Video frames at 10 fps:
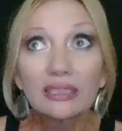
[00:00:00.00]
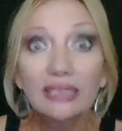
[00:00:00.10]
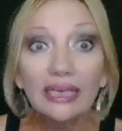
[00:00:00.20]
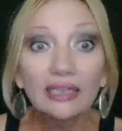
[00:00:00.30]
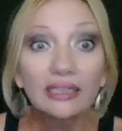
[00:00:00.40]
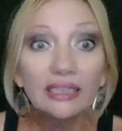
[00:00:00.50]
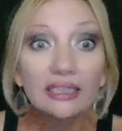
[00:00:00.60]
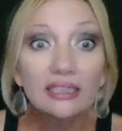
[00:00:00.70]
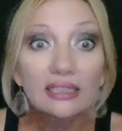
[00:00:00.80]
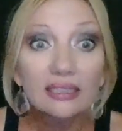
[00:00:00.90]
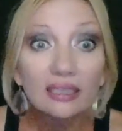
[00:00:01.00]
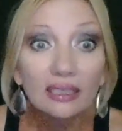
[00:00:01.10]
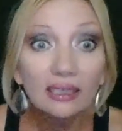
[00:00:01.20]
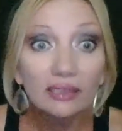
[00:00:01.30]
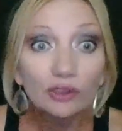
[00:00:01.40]
aliens
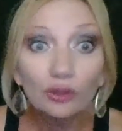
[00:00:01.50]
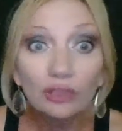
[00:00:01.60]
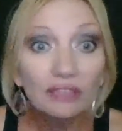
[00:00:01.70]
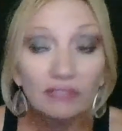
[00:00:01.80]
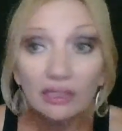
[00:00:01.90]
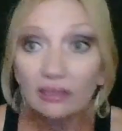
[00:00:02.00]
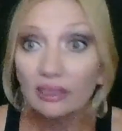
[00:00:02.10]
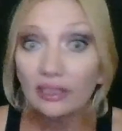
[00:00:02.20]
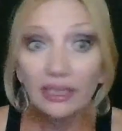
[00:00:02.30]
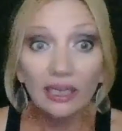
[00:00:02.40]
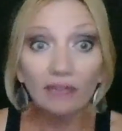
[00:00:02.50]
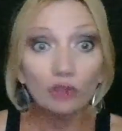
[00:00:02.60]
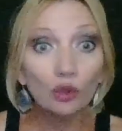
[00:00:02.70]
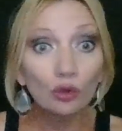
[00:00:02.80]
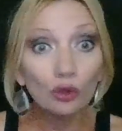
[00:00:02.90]
they have
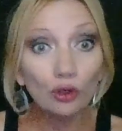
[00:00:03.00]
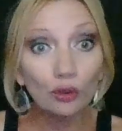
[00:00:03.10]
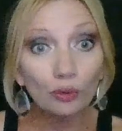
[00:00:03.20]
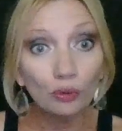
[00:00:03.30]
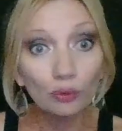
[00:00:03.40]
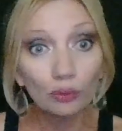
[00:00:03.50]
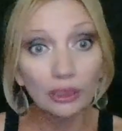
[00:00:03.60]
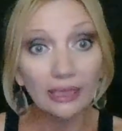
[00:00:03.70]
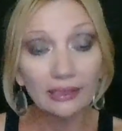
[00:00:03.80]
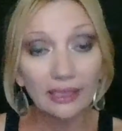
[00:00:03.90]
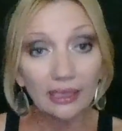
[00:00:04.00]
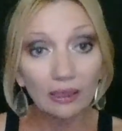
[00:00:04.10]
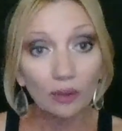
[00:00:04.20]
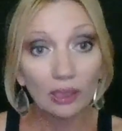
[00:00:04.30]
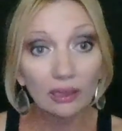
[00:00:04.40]
no clue that
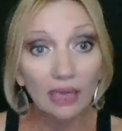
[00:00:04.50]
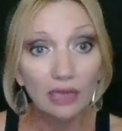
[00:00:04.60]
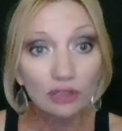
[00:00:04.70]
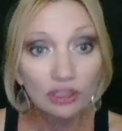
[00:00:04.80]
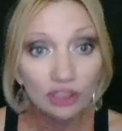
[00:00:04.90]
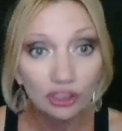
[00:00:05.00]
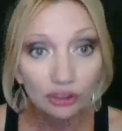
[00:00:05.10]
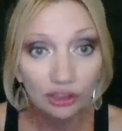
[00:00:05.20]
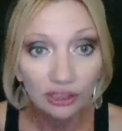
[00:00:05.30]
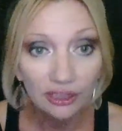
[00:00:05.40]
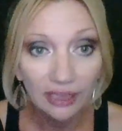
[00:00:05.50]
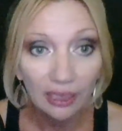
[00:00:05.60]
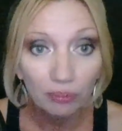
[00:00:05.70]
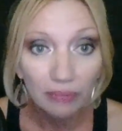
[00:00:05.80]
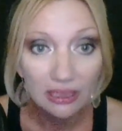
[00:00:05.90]
1,000 children a
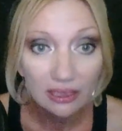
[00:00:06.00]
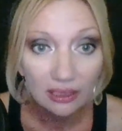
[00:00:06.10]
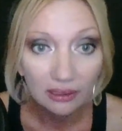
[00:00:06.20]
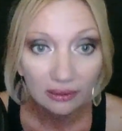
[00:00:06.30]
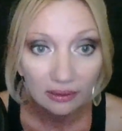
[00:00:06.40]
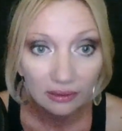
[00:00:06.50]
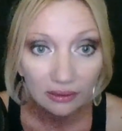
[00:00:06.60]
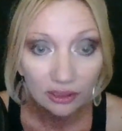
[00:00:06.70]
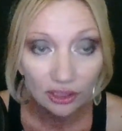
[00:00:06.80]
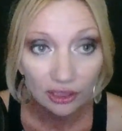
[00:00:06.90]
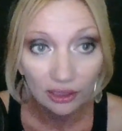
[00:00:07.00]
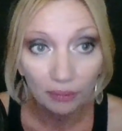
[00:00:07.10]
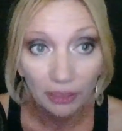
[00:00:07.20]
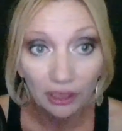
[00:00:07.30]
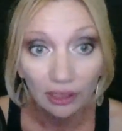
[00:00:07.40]
day missing just in
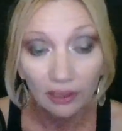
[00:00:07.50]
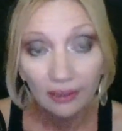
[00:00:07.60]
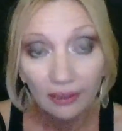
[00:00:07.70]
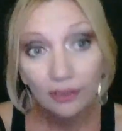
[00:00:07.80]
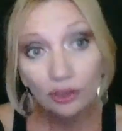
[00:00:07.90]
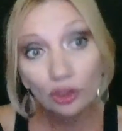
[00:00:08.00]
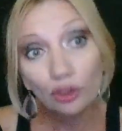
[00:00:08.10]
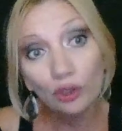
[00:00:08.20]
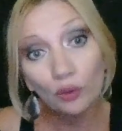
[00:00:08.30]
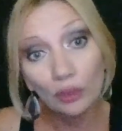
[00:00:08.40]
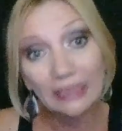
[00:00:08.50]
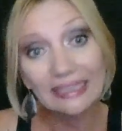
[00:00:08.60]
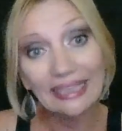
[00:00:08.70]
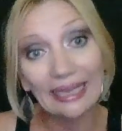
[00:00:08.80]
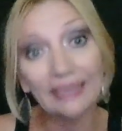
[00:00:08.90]
America. They're
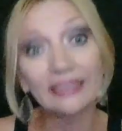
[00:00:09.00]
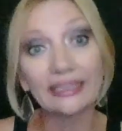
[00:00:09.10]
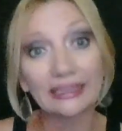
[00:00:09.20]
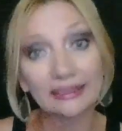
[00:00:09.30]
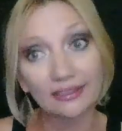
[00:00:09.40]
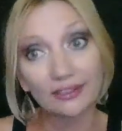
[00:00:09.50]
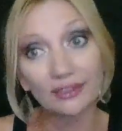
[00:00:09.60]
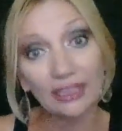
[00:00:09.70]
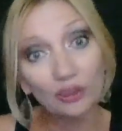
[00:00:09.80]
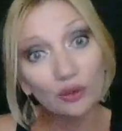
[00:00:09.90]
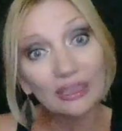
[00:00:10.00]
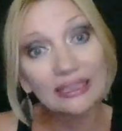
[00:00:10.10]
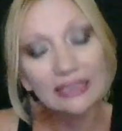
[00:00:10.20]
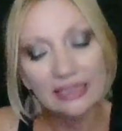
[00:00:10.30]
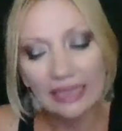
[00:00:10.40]
clueless aliens. They don't
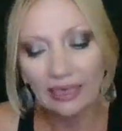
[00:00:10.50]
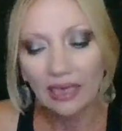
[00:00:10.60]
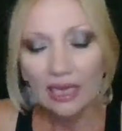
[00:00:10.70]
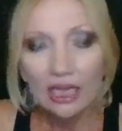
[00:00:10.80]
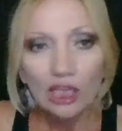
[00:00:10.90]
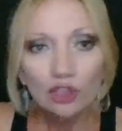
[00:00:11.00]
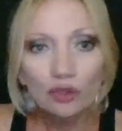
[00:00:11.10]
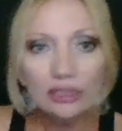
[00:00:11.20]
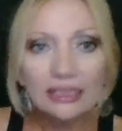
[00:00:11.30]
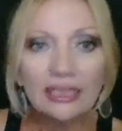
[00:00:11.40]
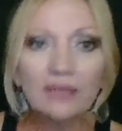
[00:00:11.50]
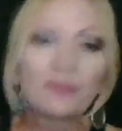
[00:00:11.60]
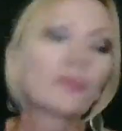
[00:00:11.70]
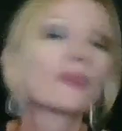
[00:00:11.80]
understand. So see,